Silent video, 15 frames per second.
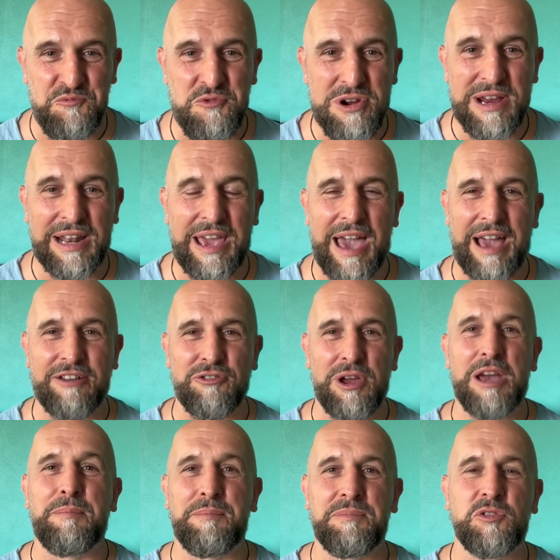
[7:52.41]
really
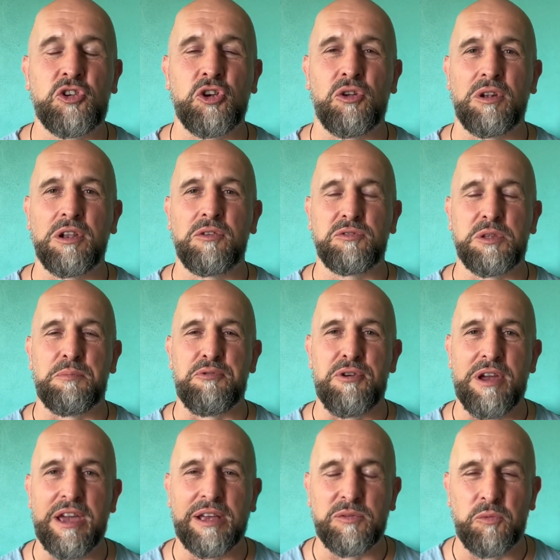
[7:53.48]
angry at Jean-Luc
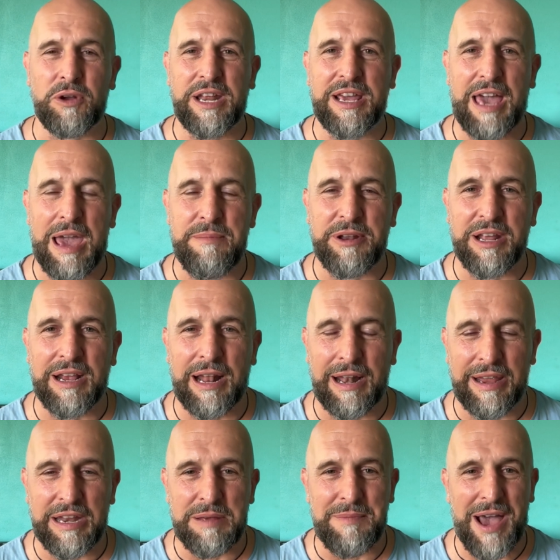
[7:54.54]
Dupree when he came in and
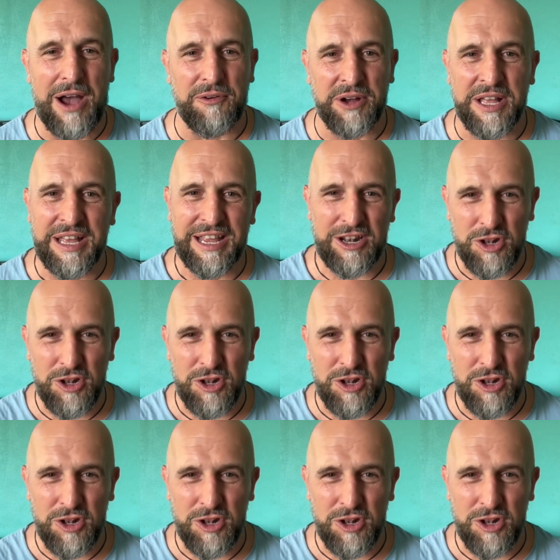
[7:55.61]
cleared him out.